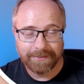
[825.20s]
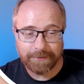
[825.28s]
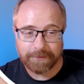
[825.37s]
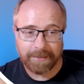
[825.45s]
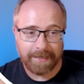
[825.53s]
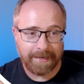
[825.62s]

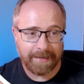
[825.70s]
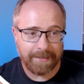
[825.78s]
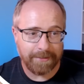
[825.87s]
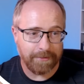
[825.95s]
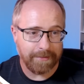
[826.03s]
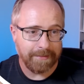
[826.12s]
Just let AI
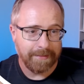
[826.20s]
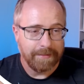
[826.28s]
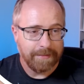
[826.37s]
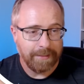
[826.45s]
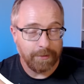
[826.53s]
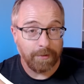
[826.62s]
do it
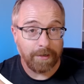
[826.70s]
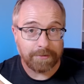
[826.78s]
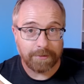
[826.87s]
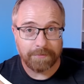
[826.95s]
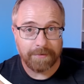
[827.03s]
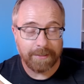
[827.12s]
and
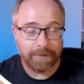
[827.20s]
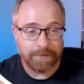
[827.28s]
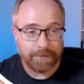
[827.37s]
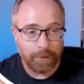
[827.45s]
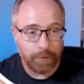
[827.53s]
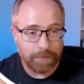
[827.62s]
cross our
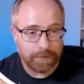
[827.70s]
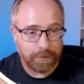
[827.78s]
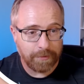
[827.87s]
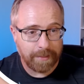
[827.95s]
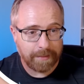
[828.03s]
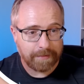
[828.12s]
fingers and hope it's
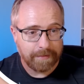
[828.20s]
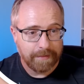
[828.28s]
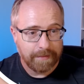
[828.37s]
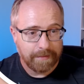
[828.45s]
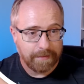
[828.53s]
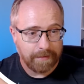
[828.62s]
correct.
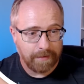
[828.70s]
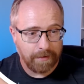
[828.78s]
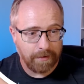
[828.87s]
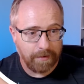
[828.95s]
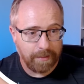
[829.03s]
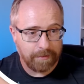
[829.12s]

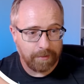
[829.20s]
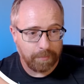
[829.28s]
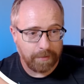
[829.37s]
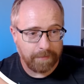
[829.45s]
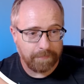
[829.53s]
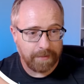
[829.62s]
All right,
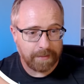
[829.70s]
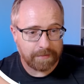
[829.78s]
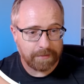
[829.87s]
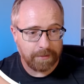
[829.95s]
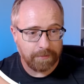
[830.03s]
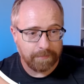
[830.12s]
apply
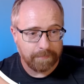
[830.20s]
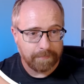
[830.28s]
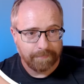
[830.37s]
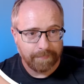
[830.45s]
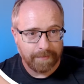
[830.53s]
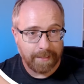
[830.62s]
fix, go.
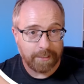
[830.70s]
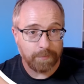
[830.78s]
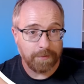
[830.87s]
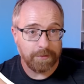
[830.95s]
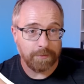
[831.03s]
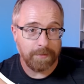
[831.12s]
That's
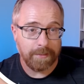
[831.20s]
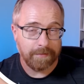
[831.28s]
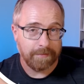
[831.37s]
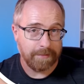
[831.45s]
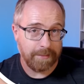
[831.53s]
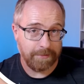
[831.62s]
pretty sweet.
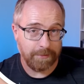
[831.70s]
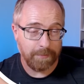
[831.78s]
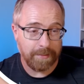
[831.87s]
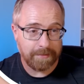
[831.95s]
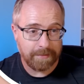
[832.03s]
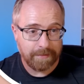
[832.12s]
That's so
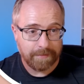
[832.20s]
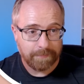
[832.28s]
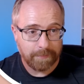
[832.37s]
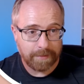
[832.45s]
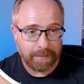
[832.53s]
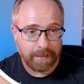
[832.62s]
easy
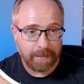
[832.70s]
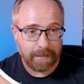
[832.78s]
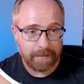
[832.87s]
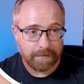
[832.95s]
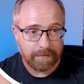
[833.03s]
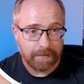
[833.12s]
with the
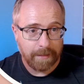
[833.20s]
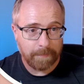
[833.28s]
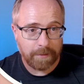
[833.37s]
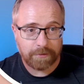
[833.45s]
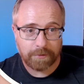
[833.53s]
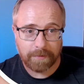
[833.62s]
AI. I'm
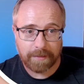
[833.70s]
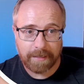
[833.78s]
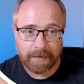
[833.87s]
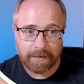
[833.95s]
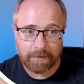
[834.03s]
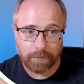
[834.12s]
not sure why the
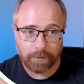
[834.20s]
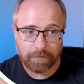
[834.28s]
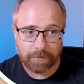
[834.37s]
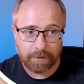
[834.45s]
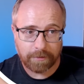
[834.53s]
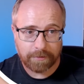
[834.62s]
A didn't work
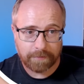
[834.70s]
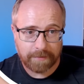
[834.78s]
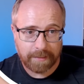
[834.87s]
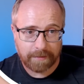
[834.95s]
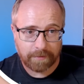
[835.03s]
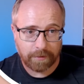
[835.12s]
for the alternative,
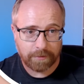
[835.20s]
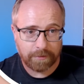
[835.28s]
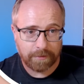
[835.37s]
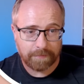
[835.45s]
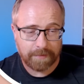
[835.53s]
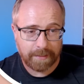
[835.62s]
te
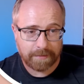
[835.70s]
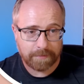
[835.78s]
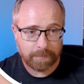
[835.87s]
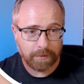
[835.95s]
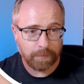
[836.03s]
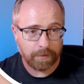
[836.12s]
alternative
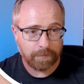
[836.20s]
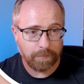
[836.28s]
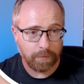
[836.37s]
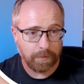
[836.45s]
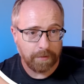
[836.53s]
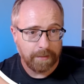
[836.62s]
text, but it worked
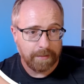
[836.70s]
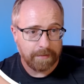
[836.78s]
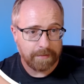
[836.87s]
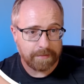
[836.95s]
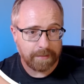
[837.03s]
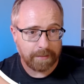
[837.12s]
for
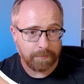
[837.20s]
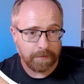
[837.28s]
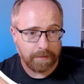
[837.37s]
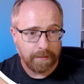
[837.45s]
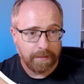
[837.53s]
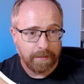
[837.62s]
the second one.